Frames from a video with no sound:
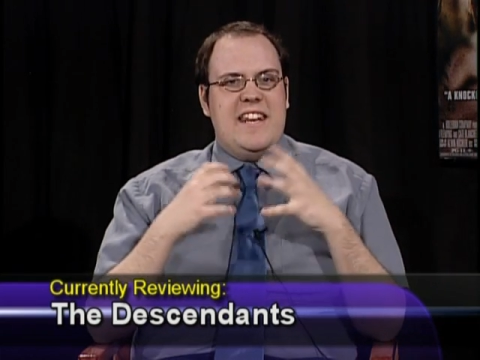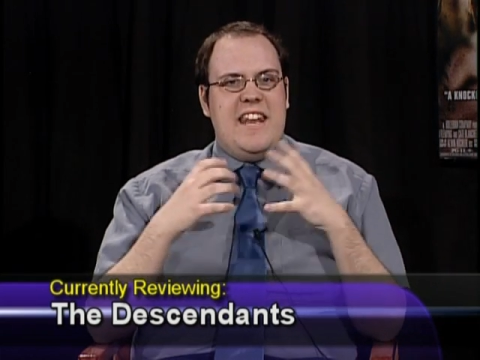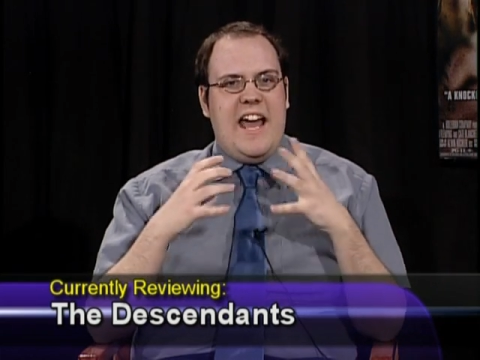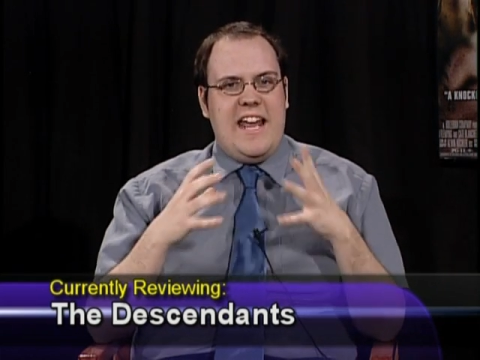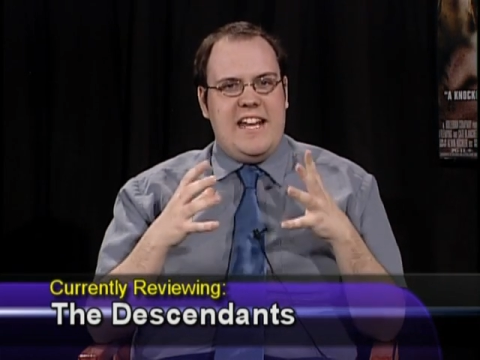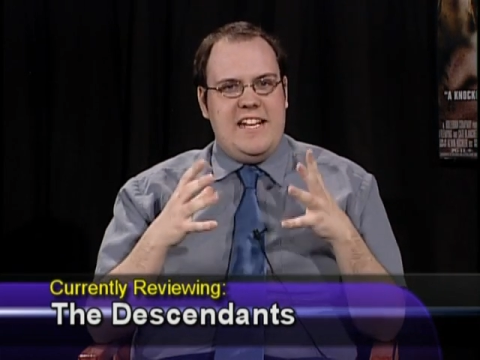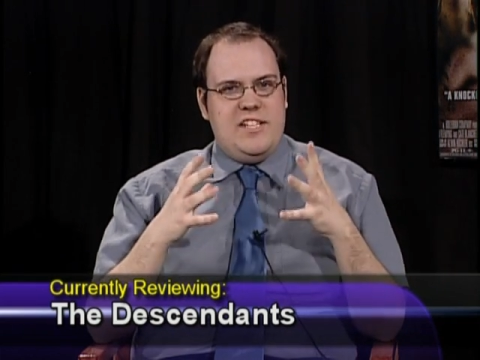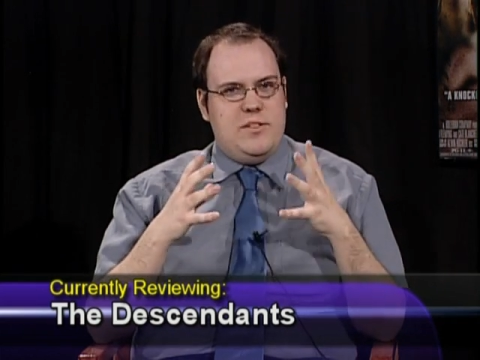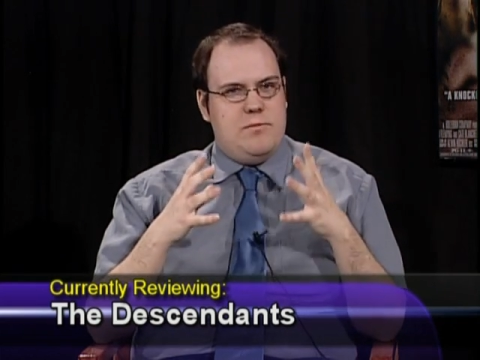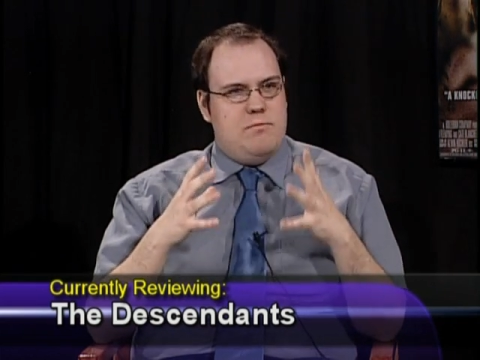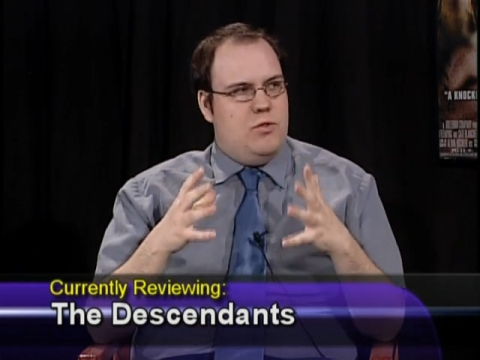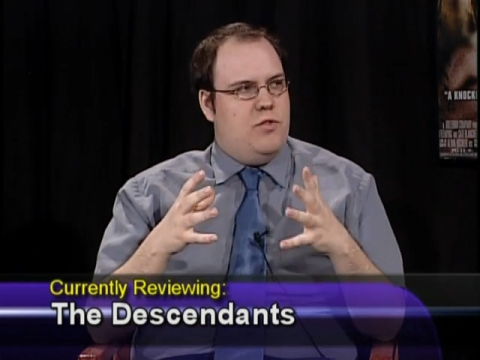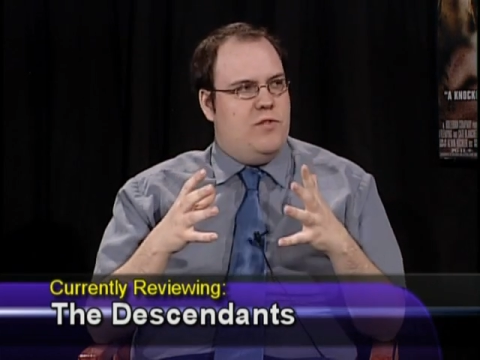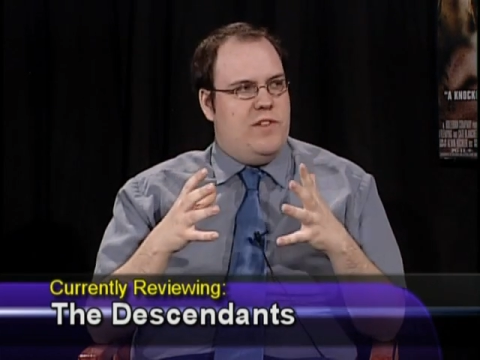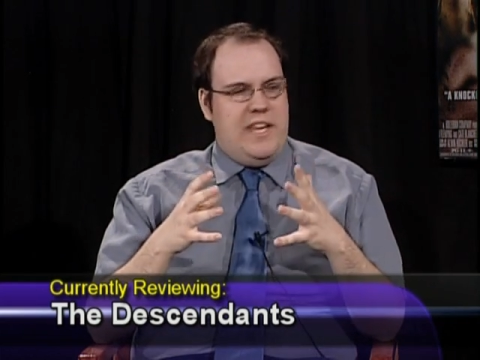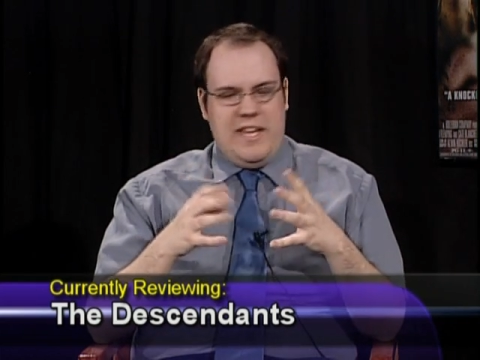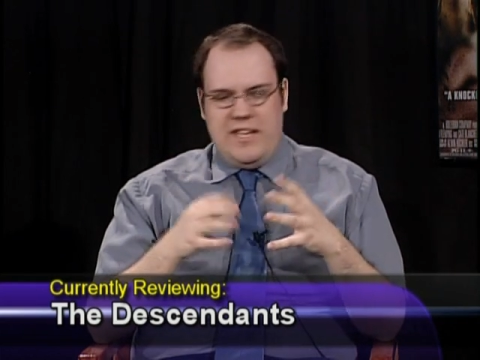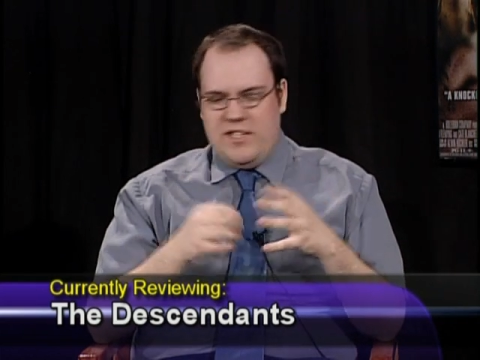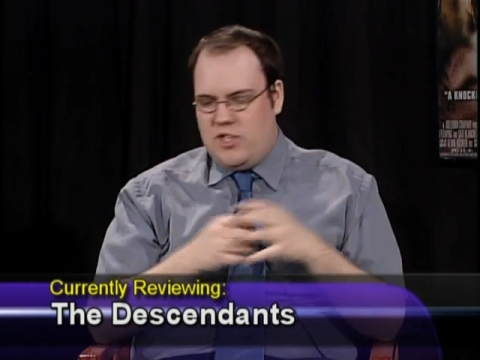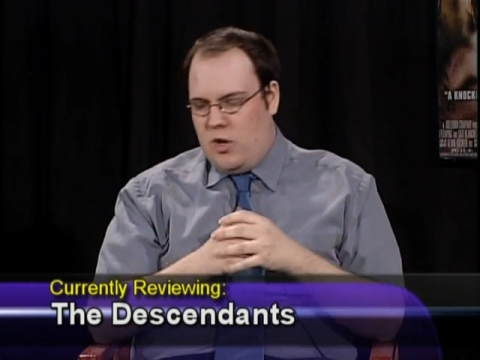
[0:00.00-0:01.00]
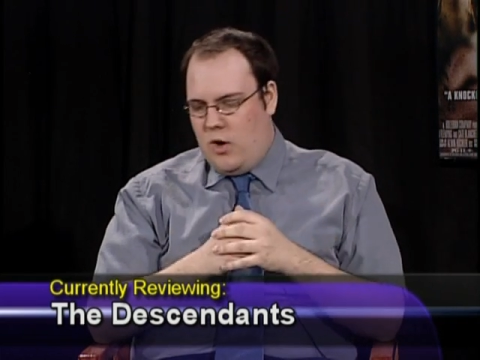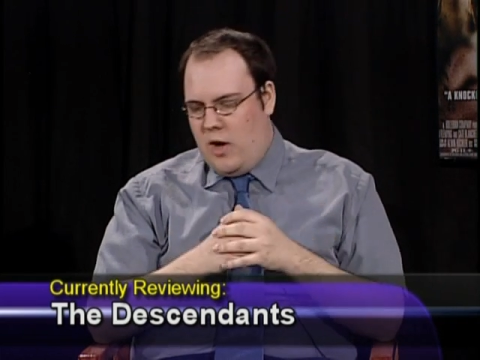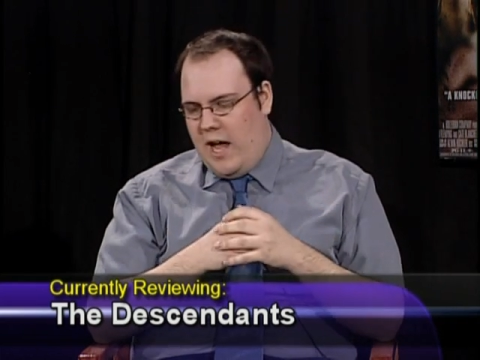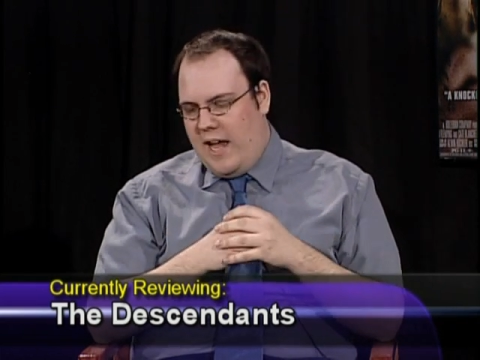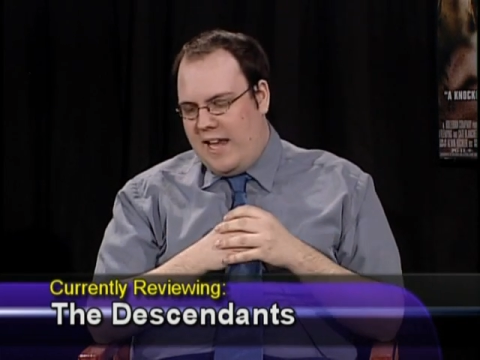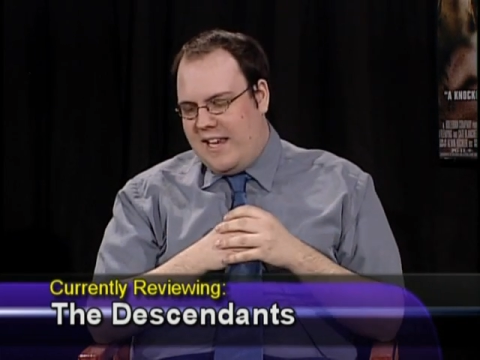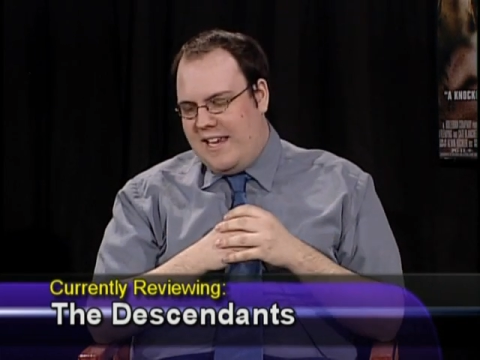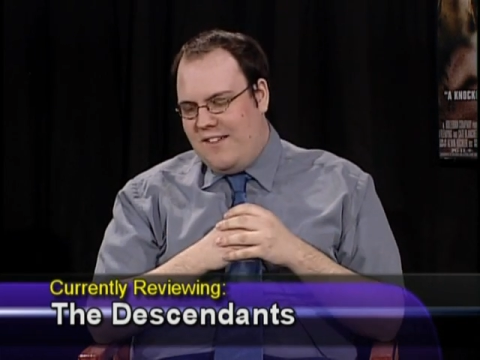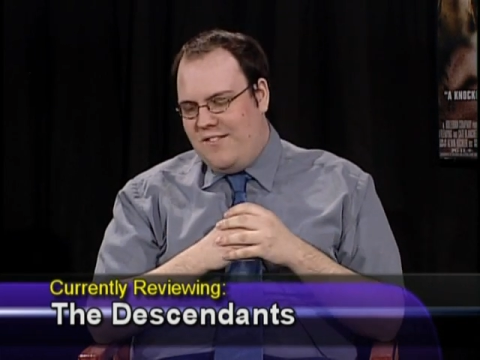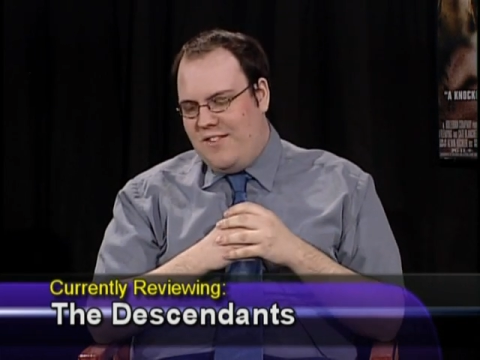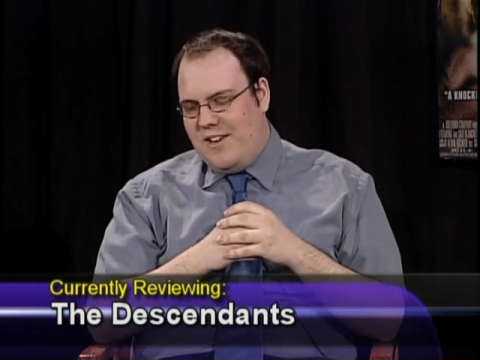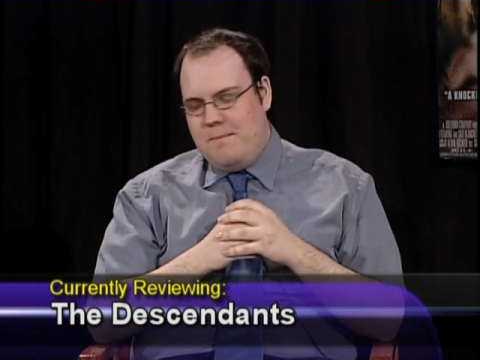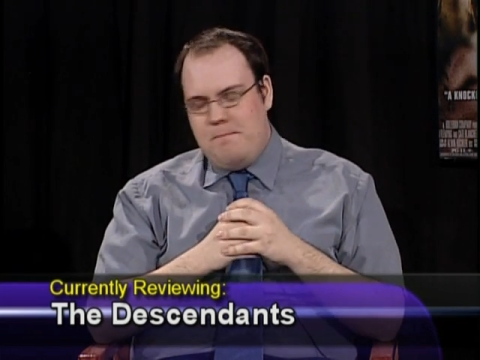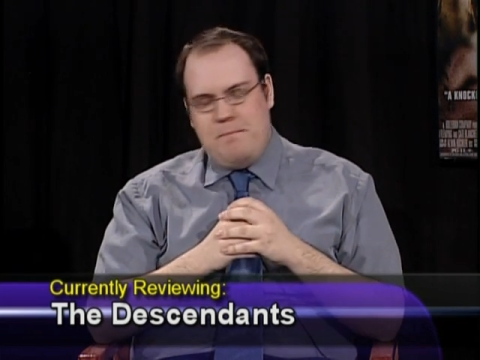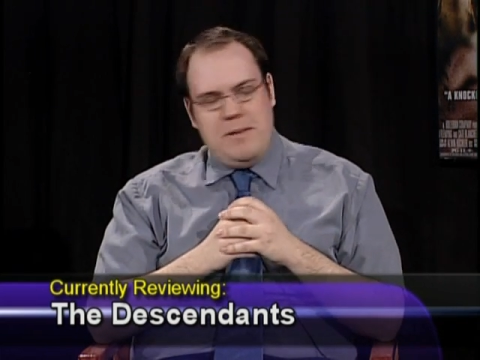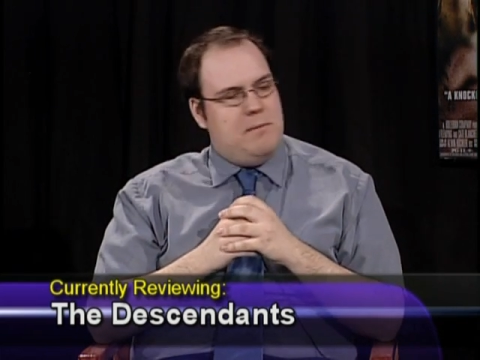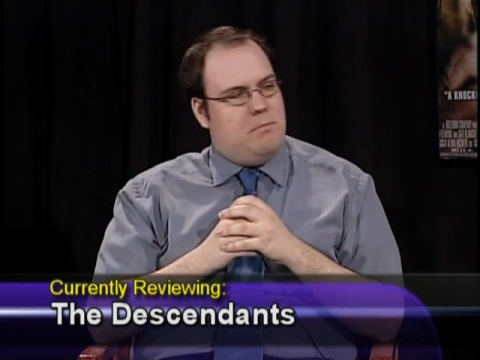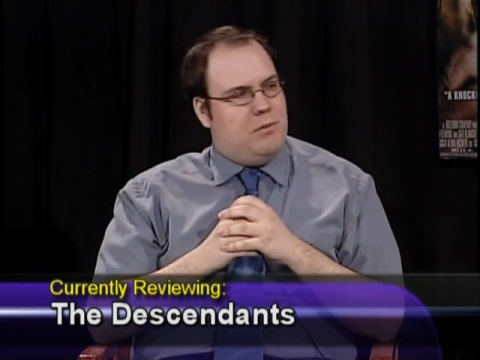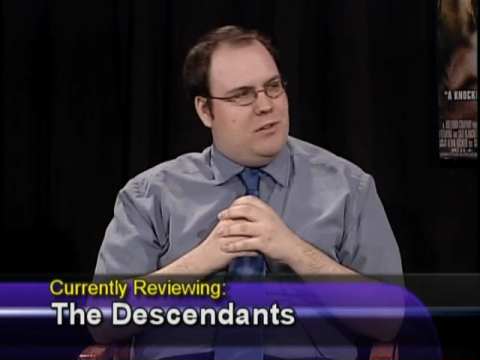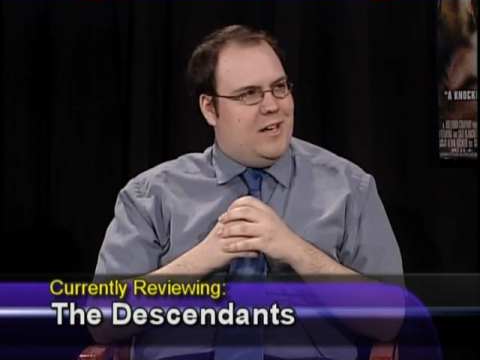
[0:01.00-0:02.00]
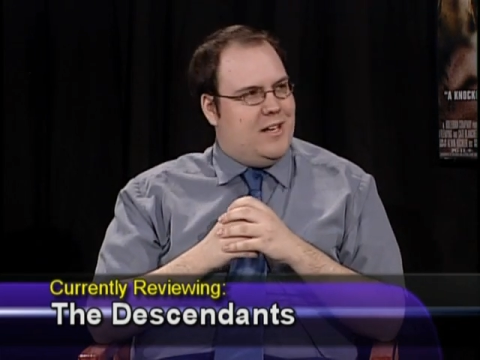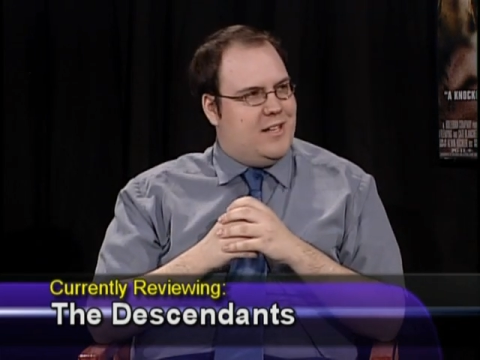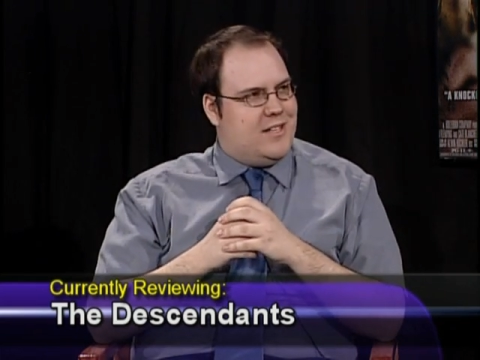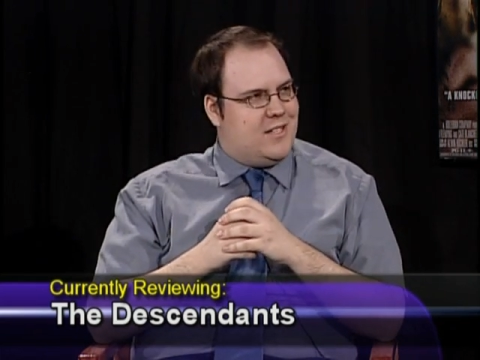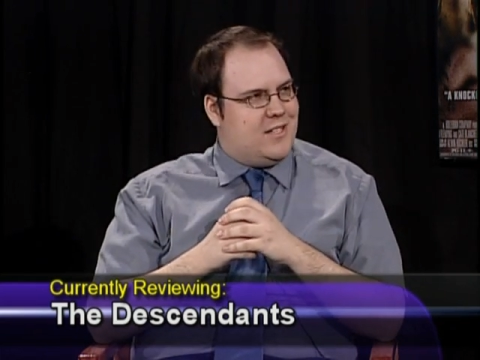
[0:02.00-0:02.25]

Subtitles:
nice movie, so I give it a B+.